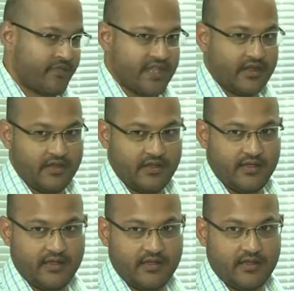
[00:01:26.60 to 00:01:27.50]
And
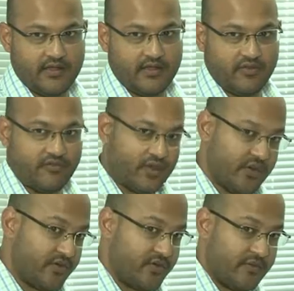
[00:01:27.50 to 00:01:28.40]
if we
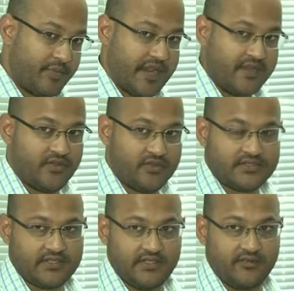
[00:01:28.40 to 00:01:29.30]
go to the plant, you will
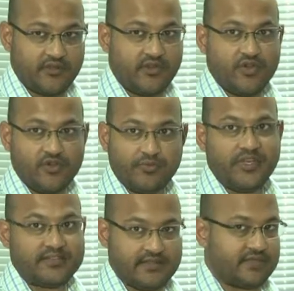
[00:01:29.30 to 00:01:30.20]
see we've got
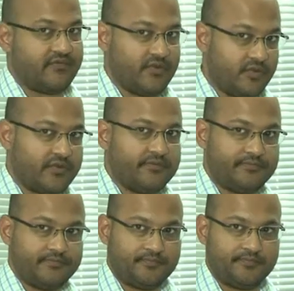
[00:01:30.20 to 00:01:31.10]
UPSs everywhere.
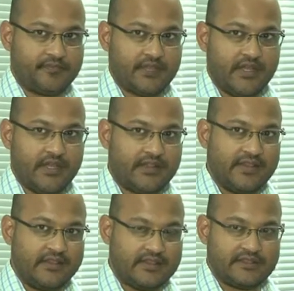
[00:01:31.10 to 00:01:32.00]

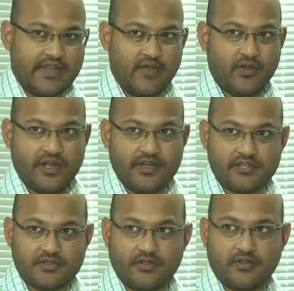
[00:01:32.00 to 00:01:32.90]
That is now an
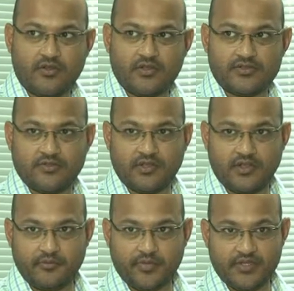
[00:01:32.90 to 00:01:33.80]
additional cost to the
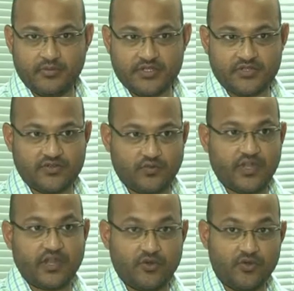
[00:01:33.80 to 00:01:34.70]
company we
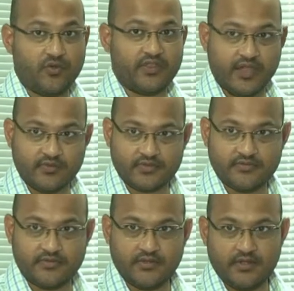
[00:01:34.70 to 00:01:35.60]
can do without.
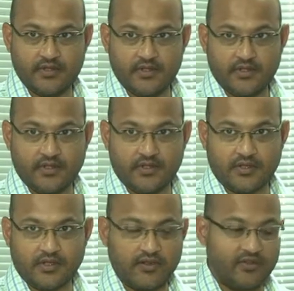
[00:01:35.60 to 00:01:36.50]

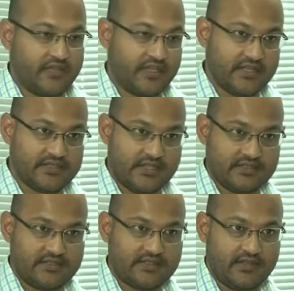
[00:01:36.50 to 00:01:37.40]
I don't think it's
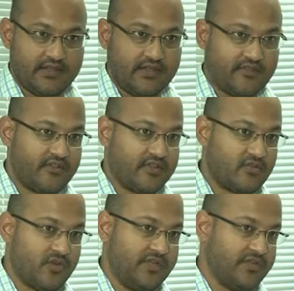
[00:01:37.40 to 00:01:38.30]
necessary if the
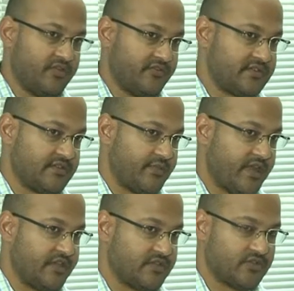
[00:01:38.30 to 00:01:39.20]
quality of the
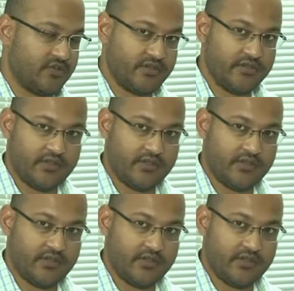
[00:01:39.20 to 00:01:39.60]
supply is good.